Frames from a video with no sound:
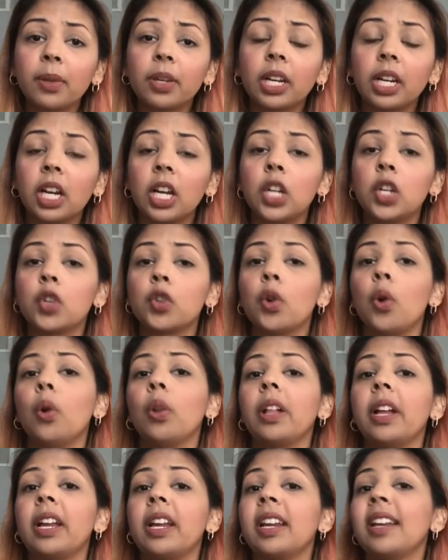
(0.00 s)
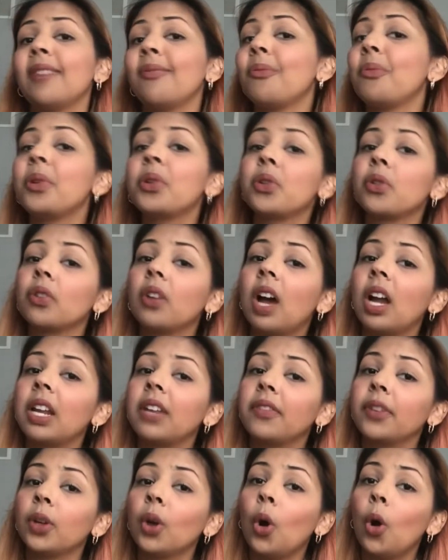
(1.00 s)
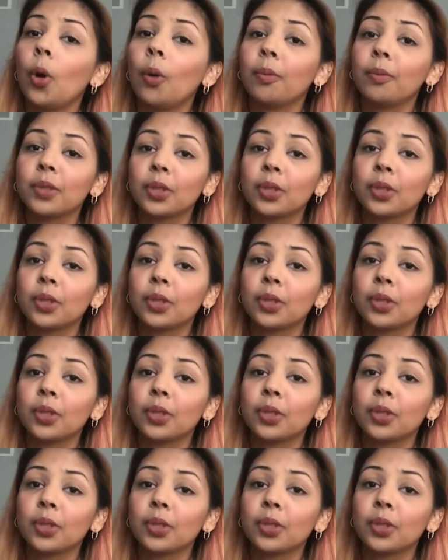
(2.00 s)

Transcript: to control it when you're not even home.